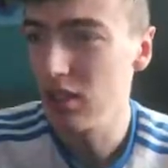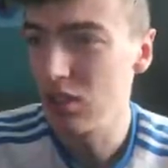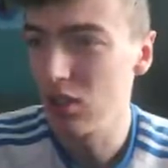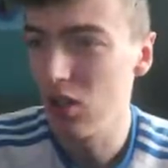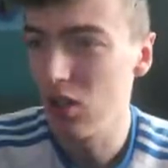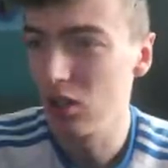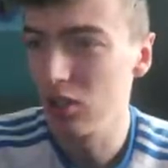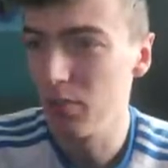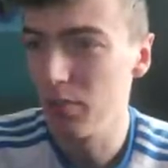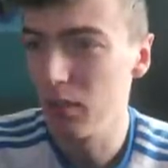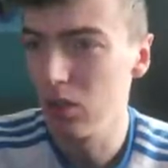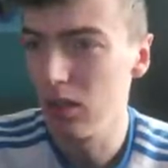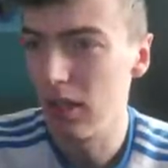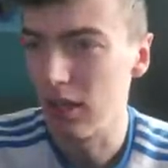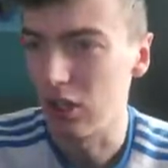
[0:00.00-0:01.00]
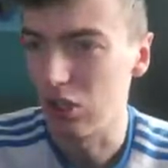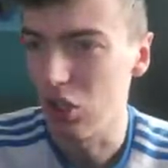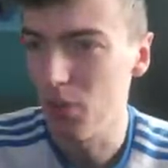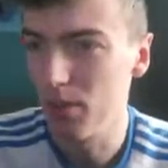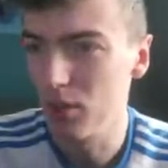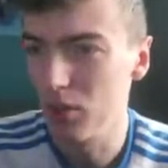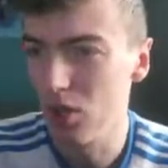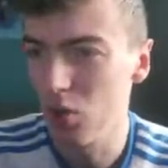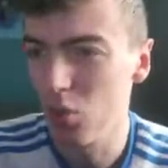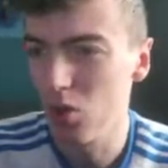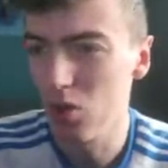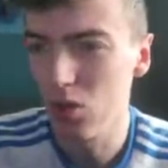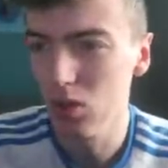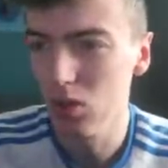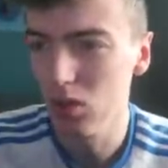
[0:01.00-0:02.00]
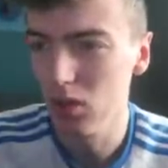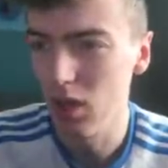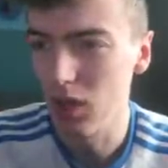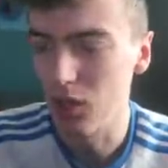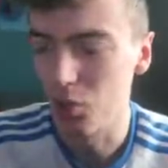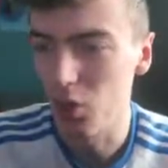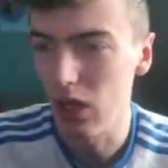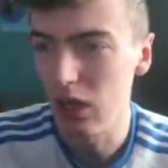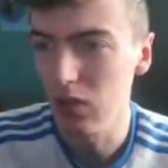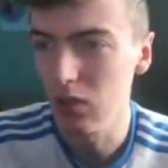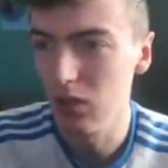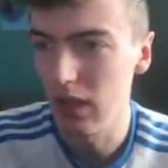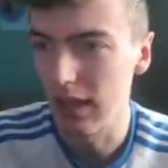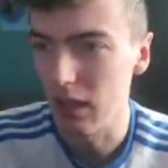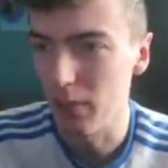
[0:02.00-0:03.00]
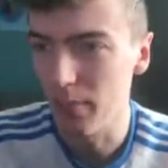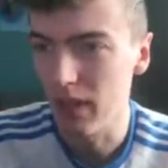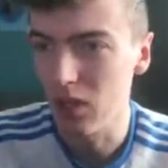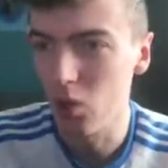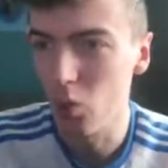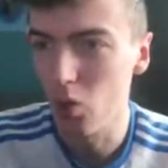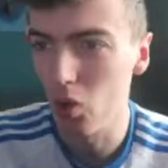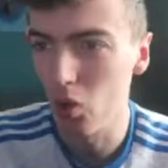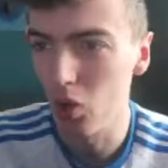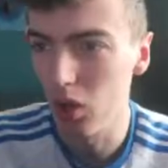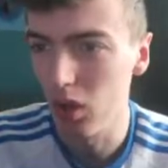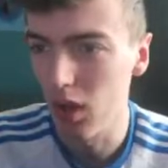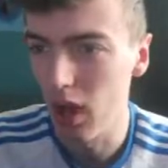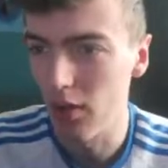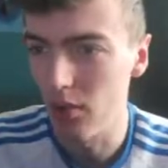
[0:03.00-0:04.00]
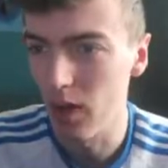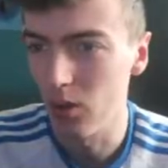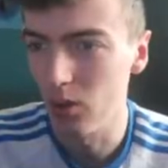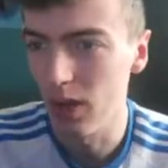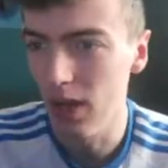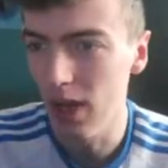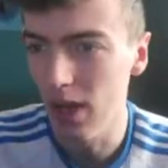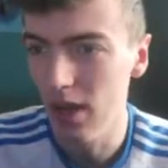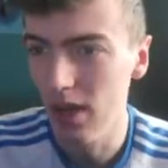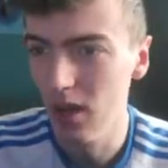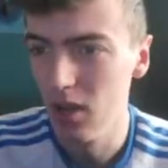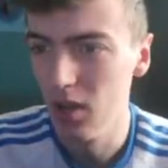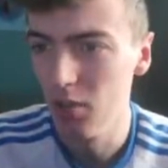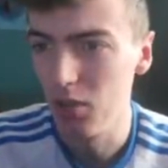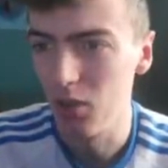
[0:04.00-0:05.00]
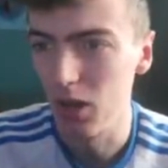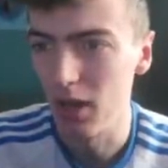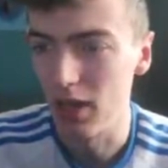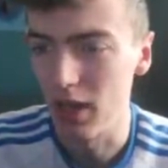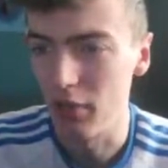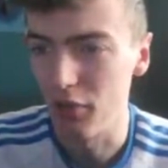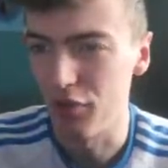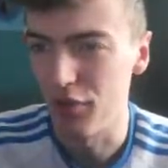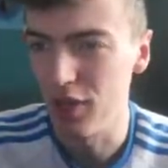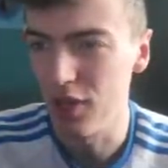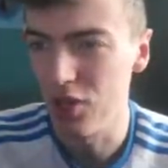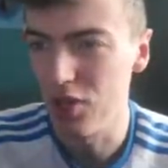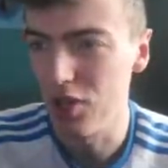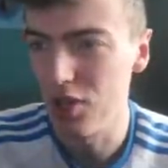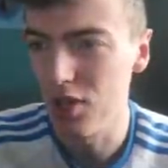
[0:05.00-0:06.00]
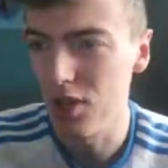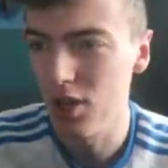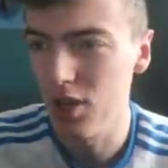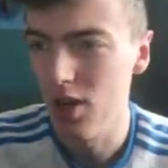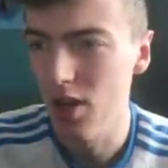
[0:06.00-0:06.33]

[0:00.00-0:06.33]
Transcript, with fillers: start to build like a cobblestone wall as well, like a bigger wall around that, but I never finished it.